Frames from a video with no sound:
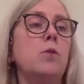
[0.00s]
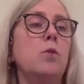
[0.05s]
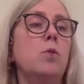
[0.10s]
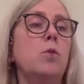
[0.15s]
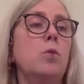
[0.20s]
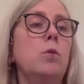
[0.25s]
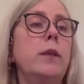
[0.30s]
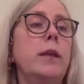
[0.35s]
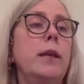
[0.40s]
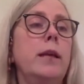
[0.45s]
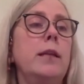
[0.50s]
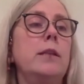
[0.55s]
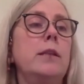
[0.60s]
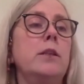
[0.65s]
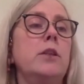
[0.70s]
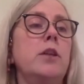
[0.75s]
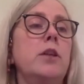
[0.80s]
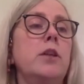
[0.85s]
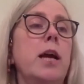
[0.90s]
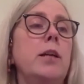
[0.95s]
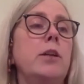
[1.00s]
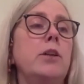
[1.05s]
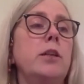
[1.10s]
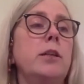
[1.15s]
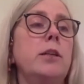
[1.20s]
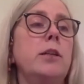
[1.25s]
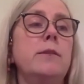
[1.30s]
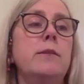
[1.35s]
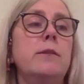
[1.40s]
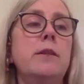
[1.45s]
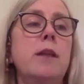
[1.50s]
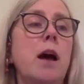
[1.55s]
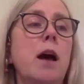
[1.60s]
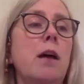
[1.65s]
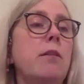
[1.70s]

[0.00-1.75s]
at all the interchanges.